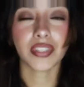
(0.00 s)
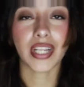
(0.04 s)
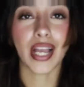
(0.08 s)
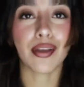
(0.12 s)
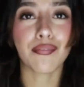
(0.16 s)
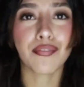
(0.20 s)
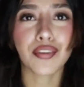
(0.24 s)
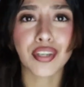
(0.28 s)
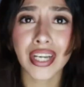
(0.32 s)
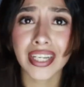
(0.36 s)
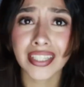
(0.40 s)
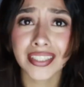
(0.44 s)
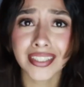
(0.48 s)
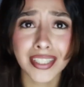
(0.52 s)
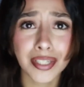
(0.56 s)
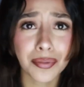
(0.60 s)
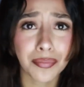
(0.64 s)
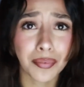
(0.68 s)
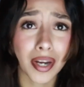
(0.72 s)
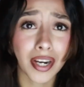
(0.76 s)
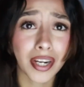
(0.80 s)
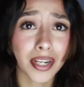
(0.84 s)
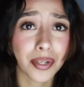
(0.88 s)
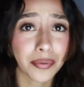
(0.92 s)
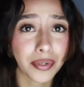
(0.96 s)
if you guys see
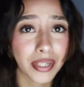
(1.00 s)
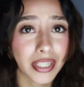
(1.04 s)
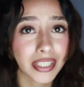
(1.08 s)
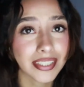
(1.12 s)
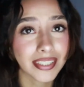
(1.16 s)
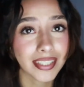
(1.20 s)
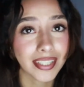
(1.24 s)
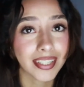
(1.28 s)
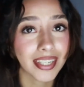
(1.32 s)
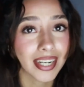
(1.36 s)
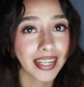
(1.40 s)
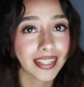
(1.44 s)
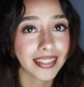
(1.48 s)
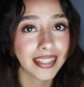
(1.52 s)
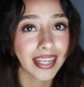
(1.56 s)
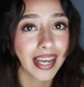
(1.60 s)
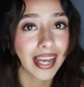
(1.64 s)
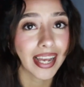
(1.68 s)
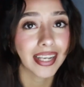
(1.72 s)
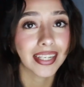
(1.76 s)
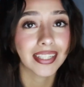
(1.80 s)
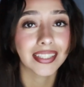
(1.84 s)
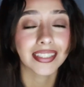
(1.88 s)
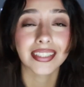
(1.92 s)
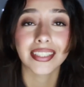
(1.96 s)
Bonnie with her tongue like
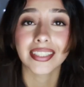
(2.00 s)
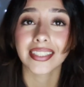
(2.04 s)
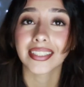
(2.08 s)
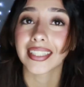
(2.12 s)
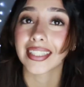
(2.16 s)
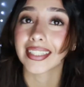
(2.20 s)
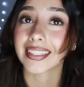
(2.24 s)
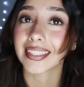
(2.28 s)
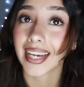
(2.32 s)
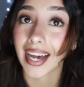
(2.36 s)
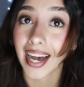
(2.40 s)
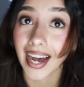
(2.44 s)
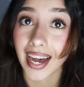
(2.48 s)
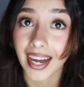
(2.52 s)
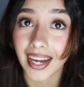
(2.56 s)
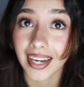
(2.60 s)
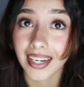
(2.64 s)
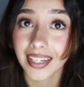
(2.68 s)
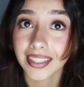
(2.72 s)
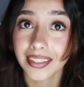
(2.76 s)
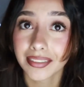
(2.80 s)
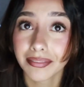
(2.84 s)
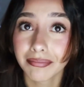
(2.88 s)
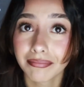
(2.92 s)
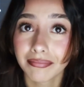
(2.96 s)
that, it's because it's hot.
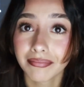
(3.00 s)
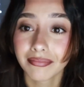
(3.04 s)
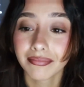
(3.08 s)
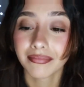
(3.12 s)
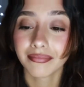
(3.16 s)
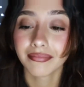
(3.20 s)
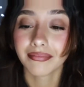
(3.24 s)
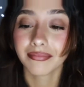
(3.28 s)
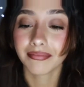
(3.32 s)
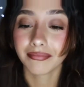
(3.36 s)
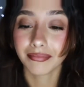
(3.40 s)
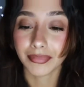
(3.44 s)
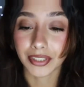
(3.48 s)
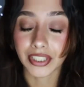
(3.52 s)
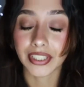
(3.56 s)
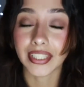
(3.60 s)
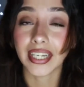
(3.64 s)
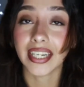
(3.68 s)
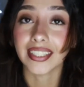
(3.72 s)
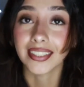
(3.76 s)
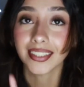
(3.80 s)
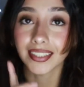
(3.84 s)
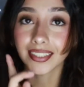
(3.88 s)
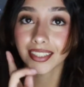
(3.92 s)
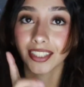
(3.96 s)
But
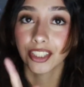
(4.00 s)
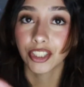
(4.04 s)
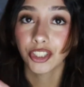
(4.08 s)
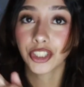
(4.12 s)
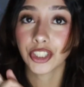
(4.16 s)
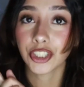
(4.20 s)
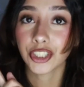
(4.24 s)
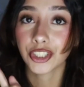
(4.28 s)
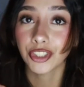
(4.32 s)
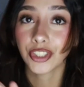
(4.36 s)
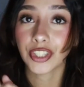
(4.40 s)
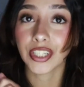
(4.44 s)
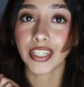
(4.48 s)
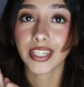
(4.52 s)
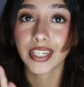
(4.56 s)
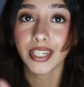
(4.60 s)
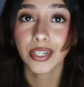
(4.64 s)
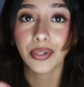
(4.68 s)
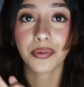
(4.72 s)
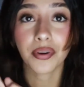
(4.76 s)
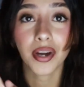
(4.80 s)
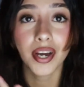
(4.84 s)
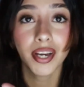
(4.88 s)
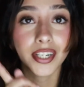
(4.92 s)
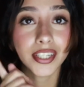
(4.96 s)
yes, She's
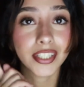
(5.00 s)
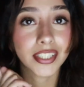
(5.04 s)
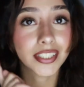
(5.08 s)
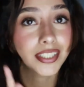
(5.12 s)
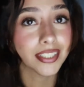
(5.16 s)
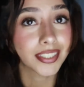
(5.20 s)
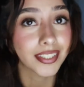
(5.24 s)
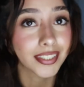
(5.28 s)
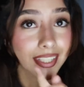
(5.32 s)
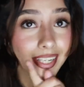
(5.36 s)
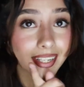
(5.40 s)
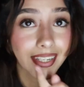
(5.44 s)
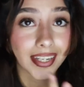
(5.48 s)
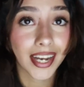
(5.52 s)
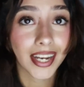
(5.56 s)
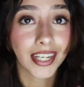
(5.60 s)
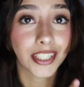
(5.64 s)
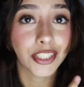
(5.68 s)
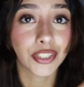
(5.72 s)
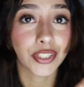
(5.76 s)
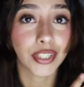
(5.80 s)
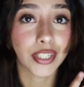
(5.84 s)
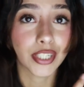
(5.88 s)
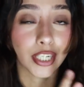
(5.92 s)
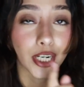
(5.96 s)
drinking water. She's staying
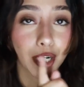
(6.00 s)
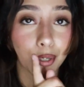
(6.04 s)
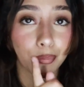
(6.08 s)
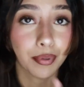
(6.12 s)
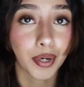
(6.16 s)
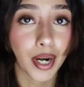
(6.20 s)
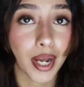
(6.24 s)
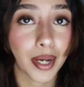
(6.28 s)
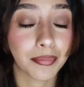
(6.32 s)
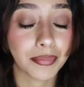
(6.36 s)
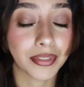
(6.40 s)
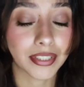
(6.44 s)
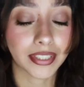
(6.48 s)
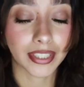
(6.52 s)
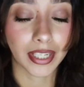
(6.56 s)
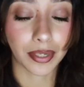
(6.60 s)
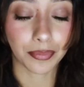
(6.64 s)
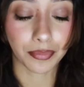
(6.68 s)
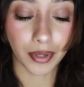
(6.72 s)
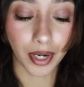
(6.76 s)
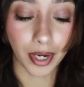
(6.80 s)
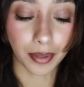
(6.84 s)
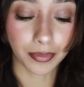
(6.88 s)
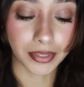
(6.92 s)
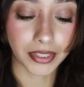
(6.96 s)
hydrated. I promise. I
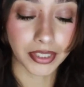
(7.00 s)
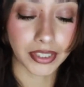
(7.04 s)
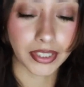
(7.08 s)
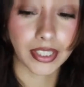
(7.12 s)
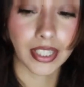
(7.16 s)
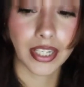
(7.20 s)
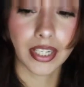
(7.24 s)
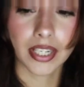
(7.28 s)
promise.